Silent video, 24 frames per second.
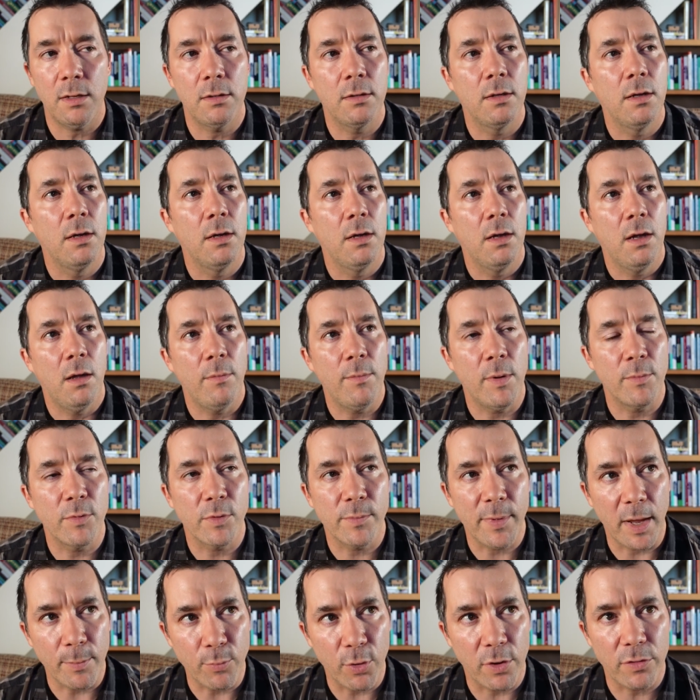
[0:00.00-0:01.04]
And I remember
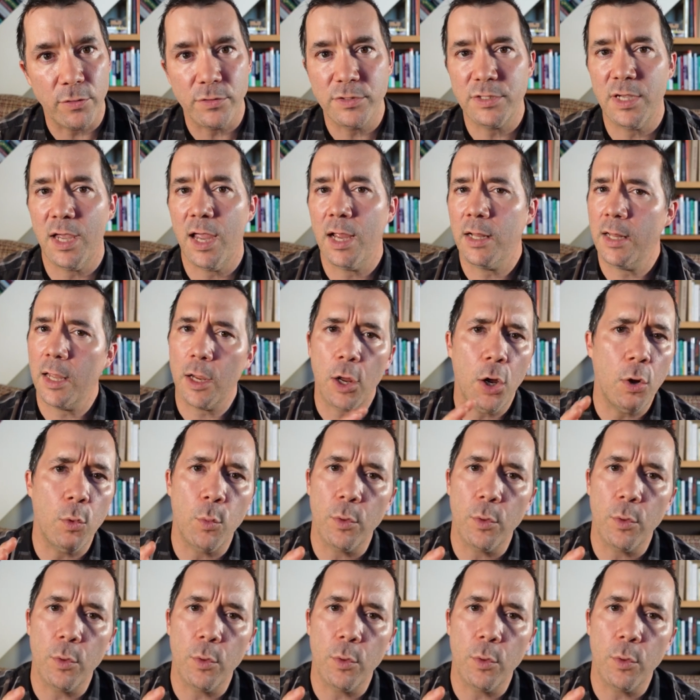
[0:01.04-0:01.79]
my brother saying, like, oh,